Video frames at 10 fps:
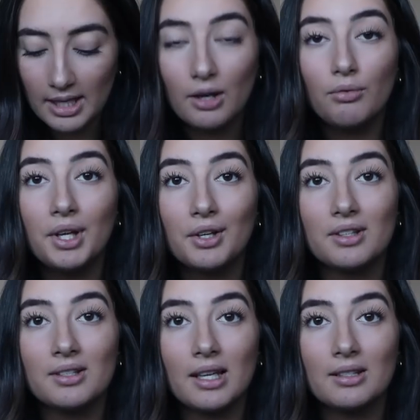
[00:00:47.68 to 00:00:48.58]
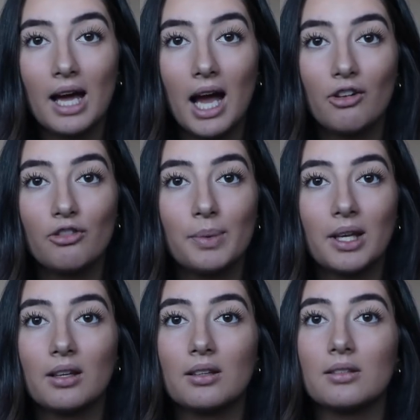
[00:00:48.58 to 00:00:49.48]
It's like a really good set to have
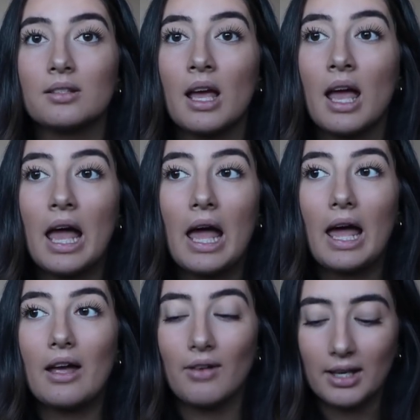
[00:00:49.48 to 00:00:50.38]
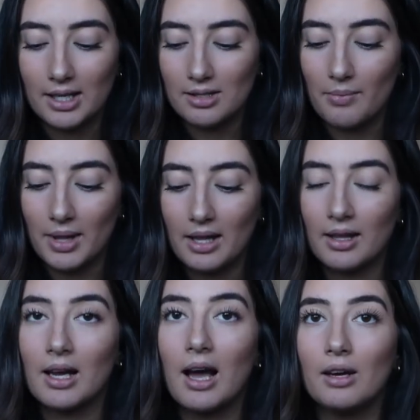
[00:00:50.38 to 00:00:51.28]
because if I need something,
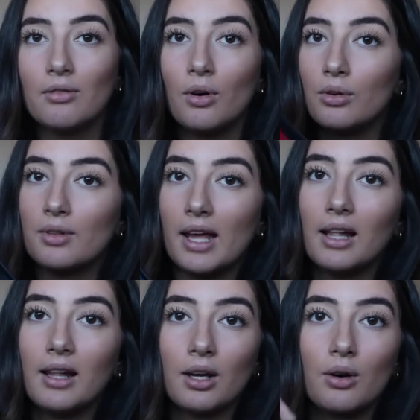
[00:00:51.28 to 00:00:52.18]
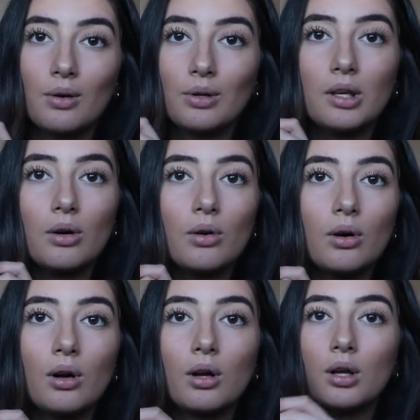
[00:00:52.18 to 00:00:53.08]
they're kind of all there, like all
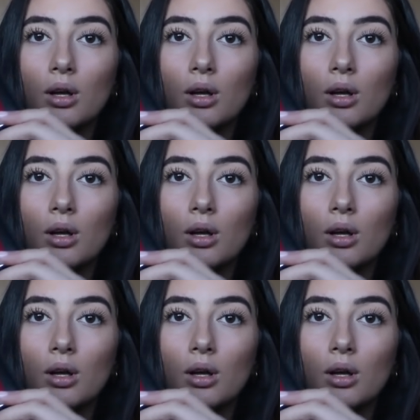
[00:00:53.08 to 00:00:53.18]
your,